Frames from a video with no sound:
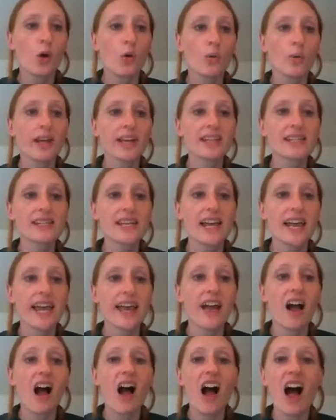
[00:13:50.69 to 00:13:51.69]
We can
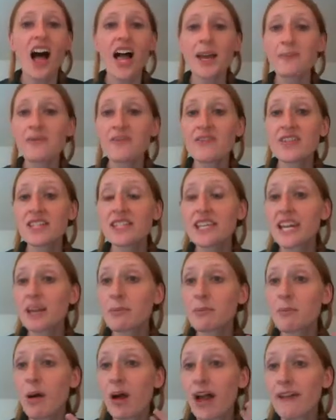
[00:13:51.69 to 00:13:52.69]
say, I am
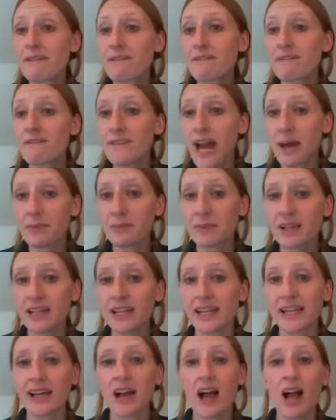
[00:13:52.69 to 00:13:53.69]
visiting my
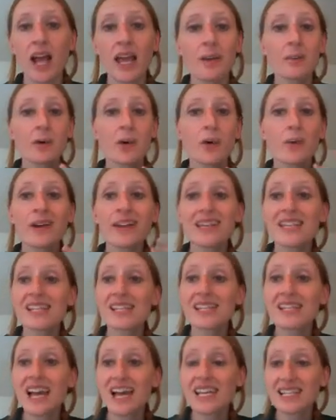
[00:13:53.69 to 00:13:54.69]
family. I am going
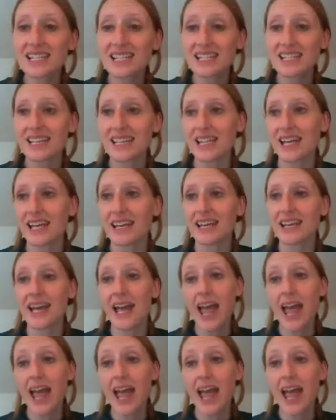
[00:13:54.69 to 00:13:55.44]
sightseeing.